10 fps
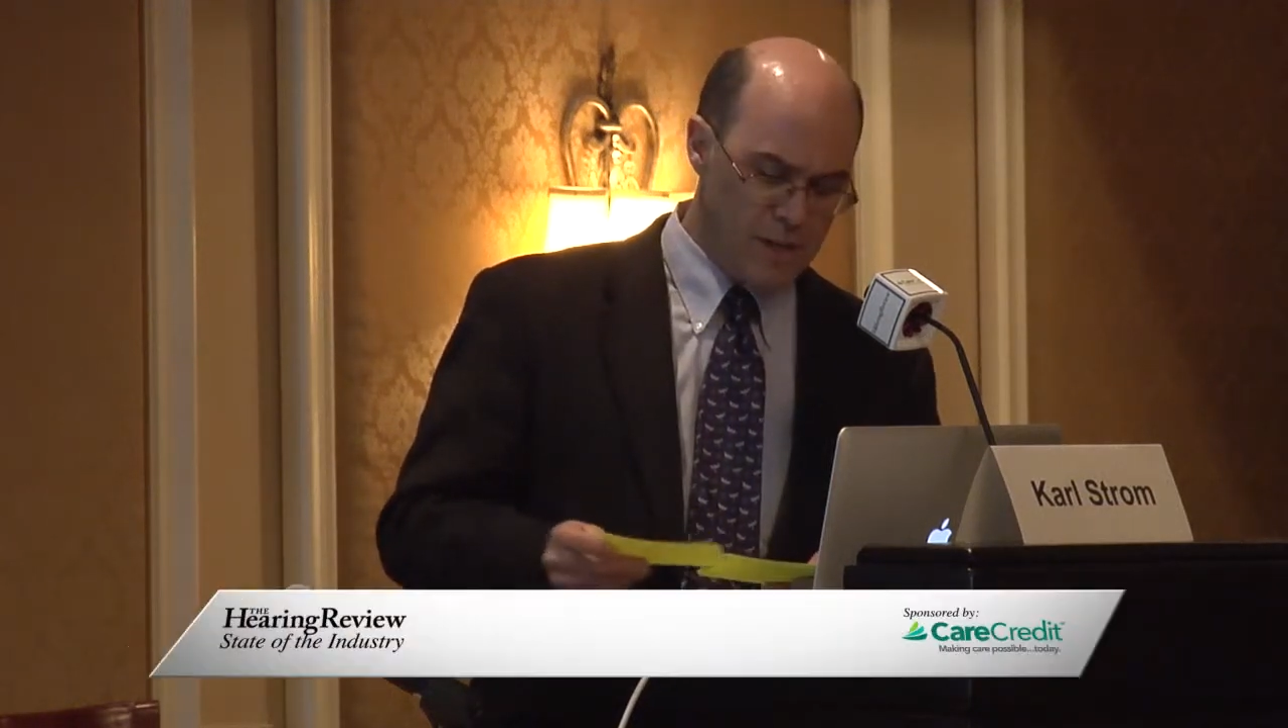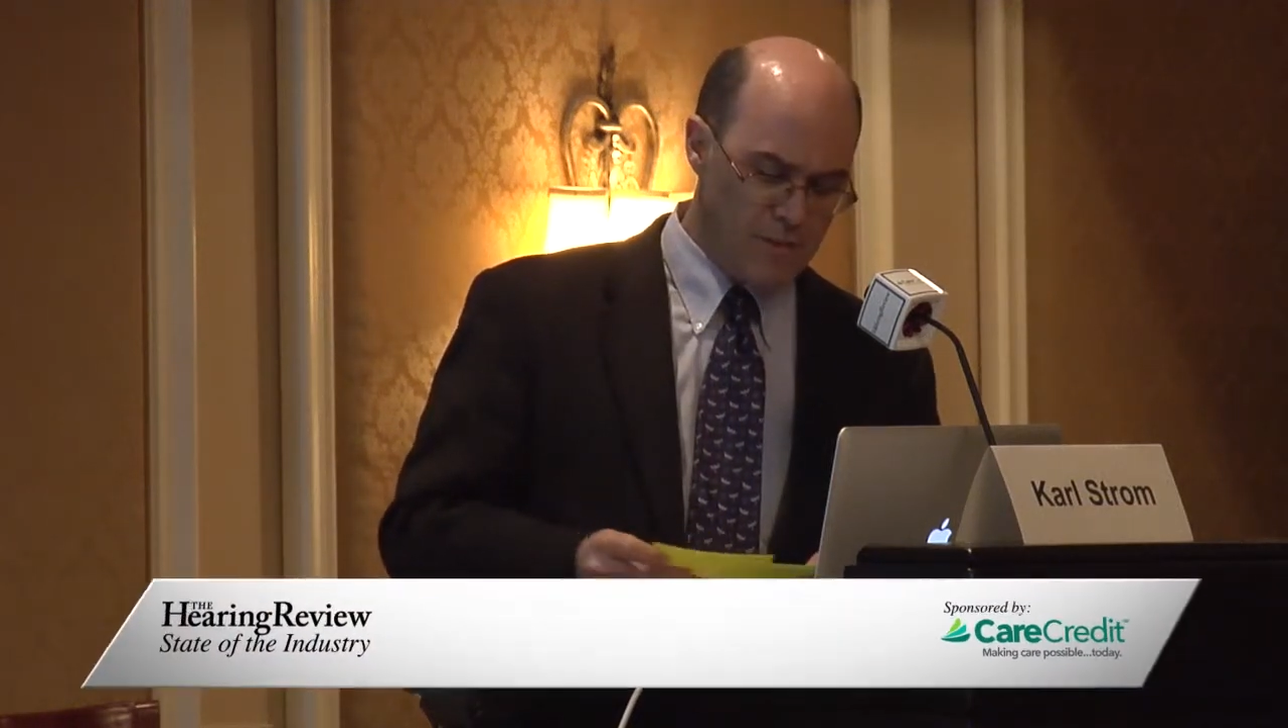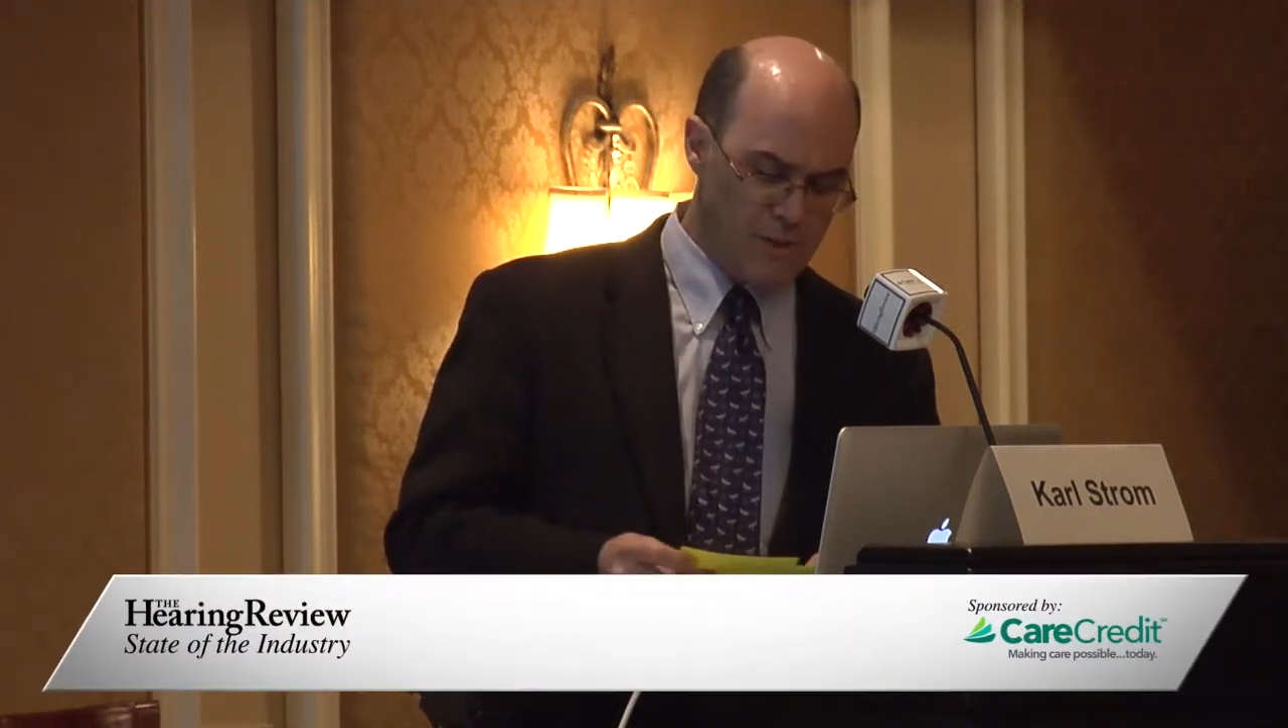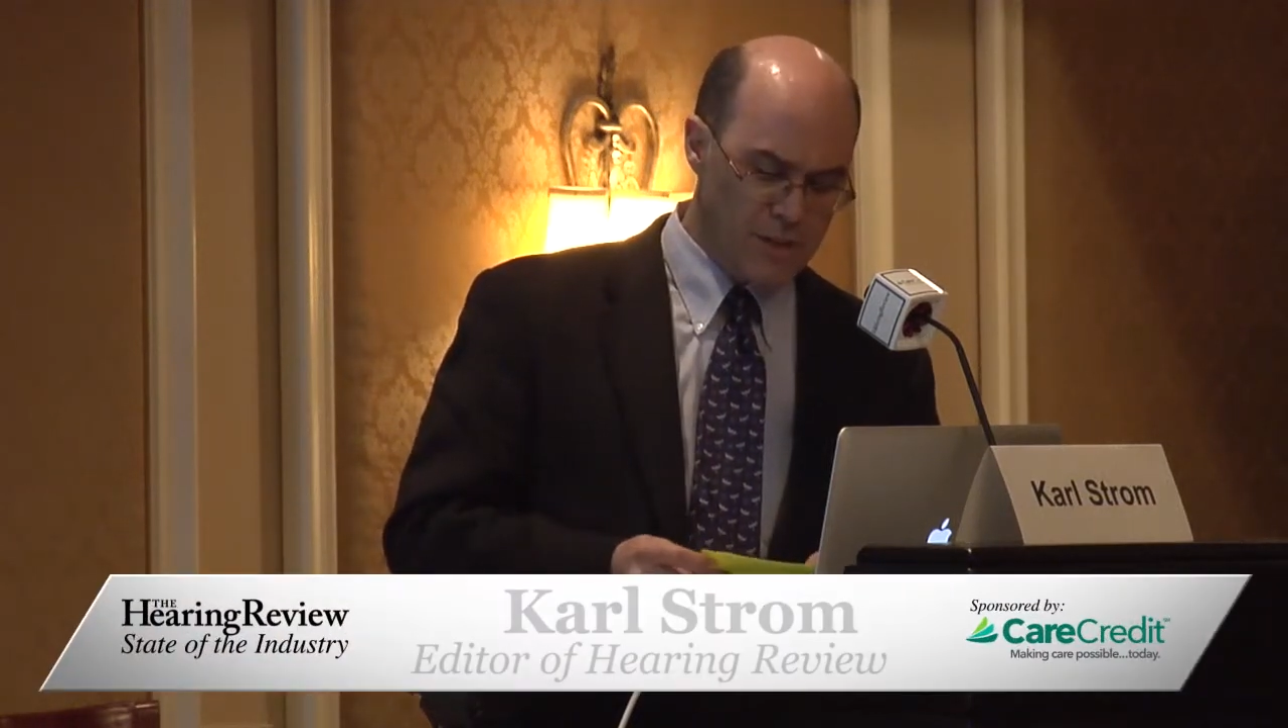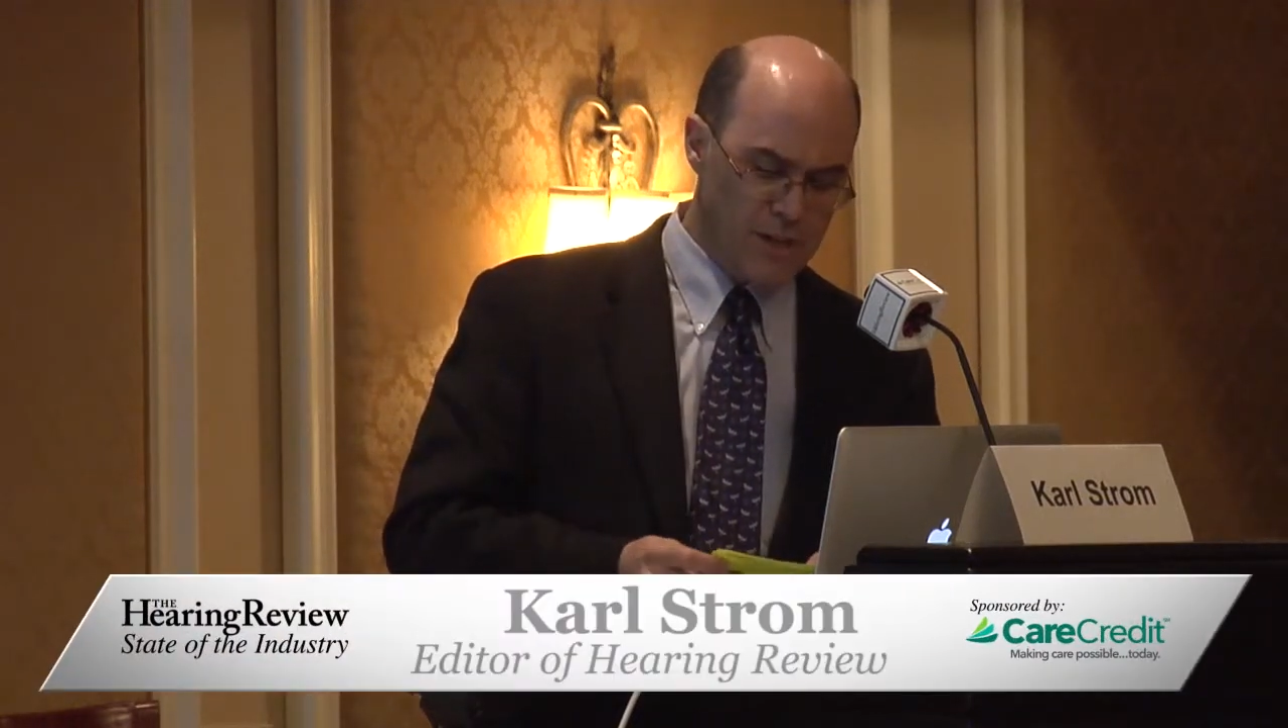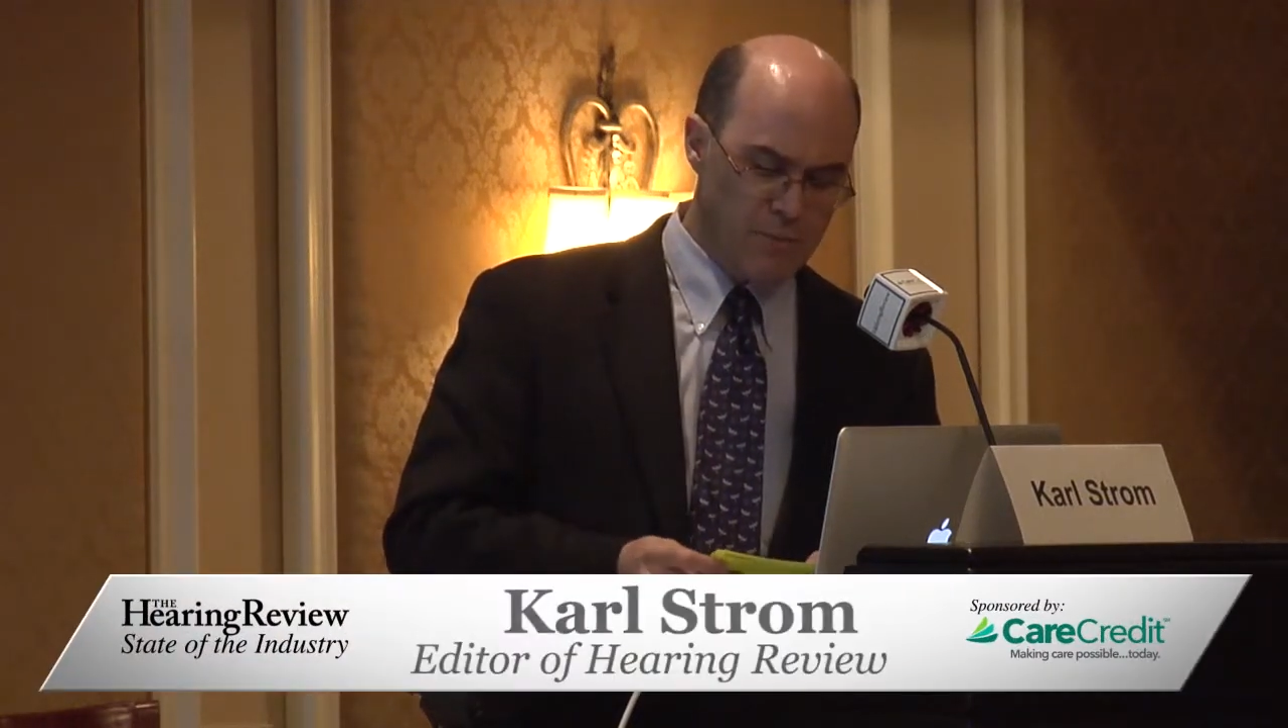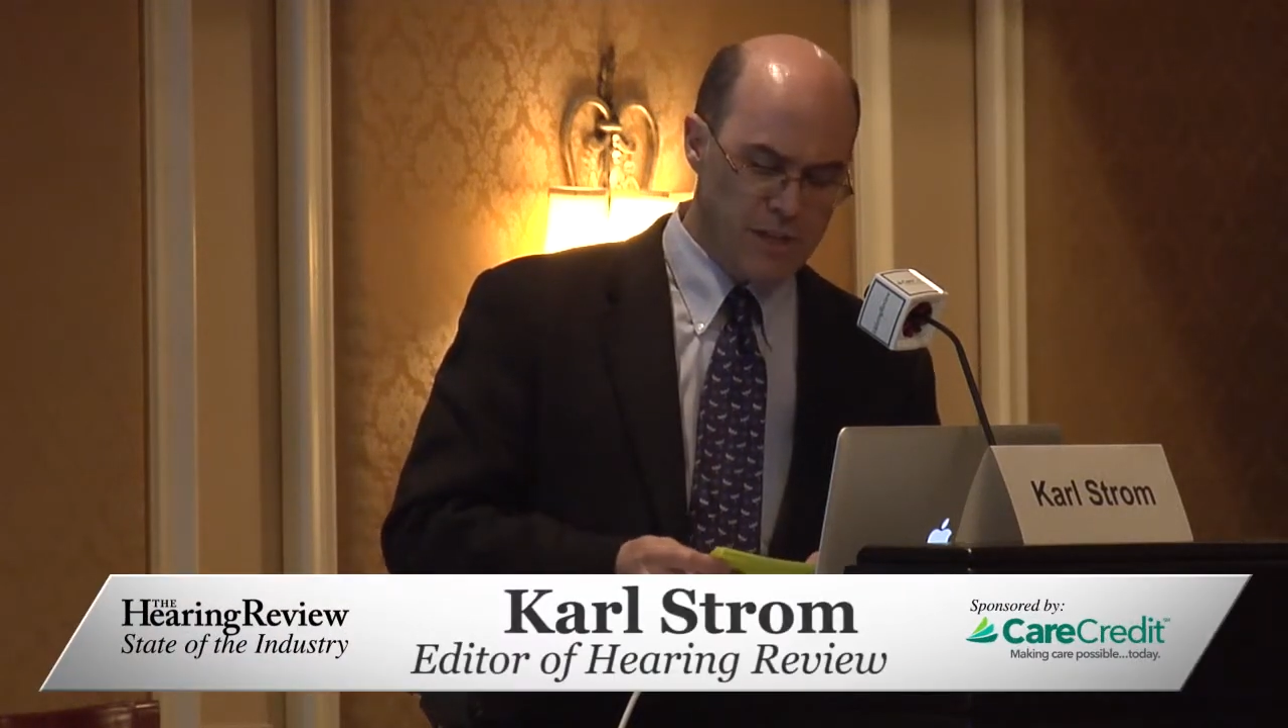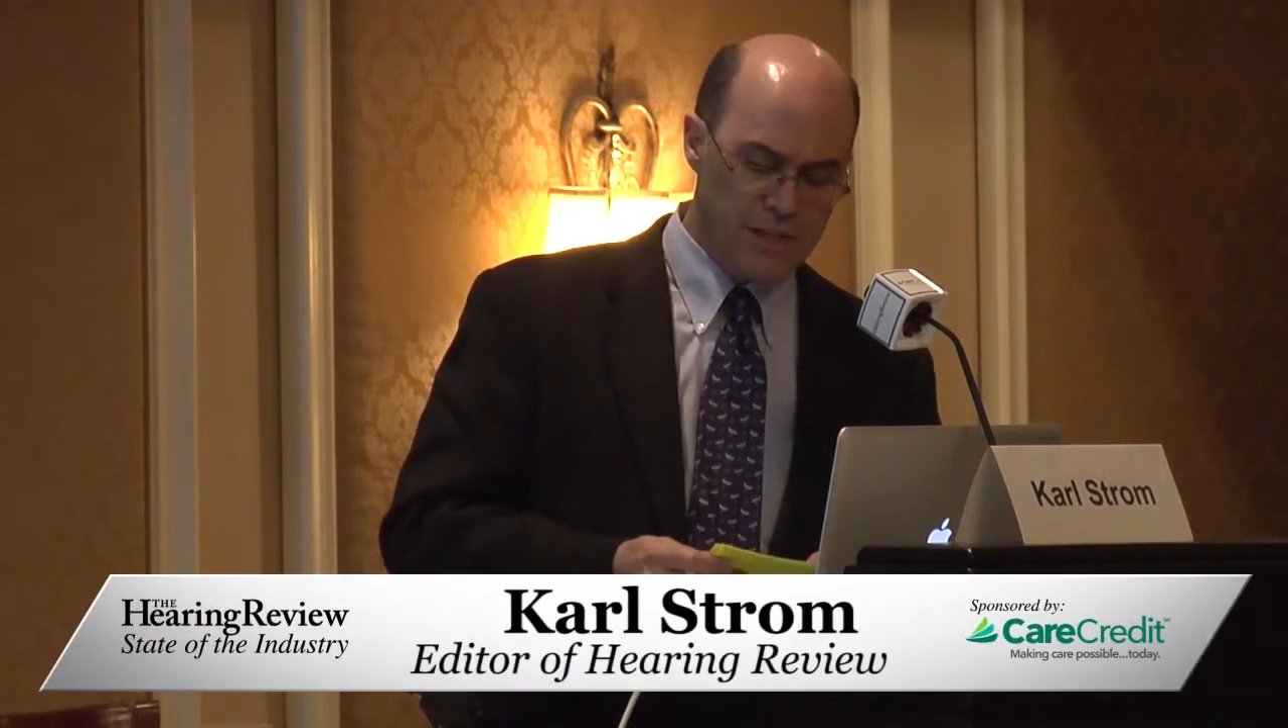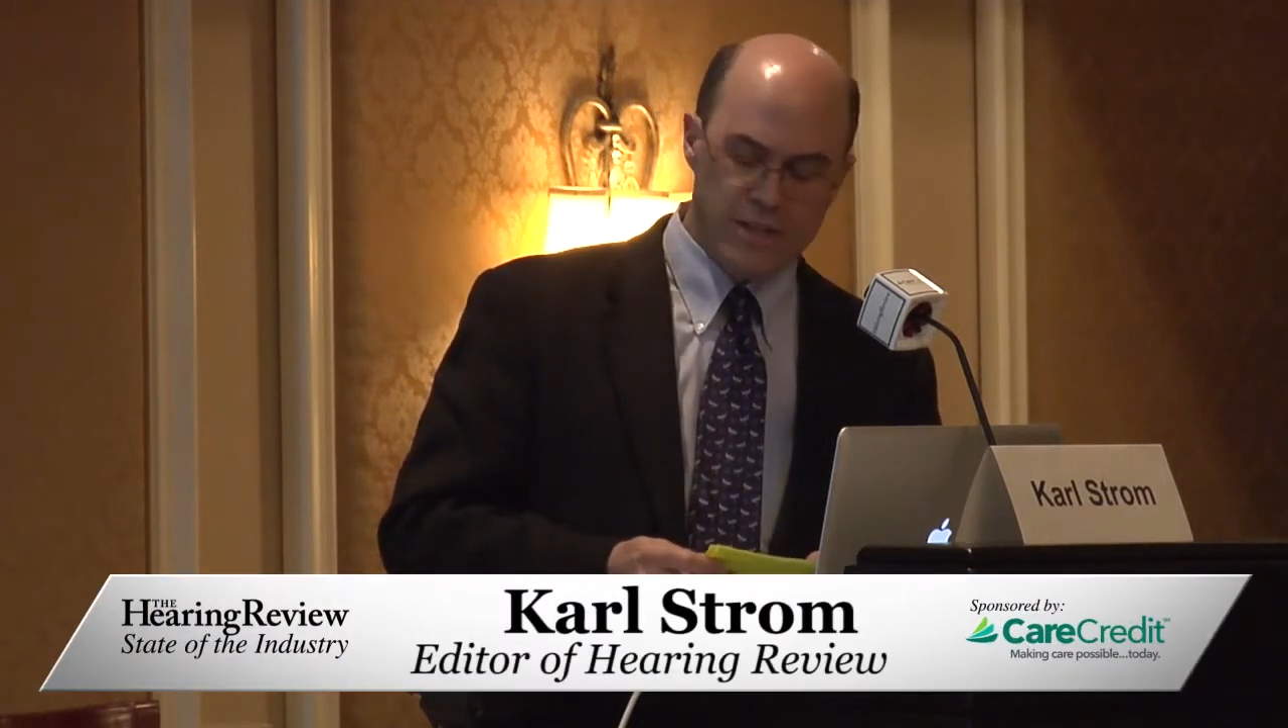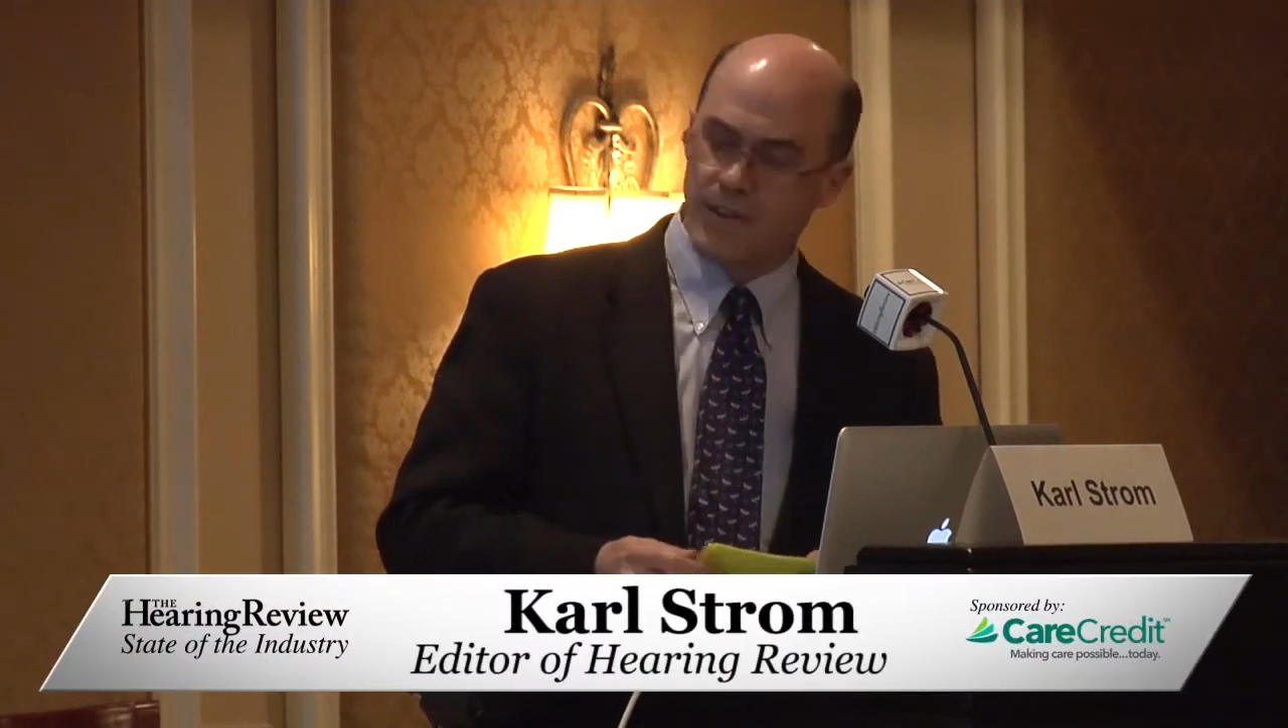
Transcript: covering some of this,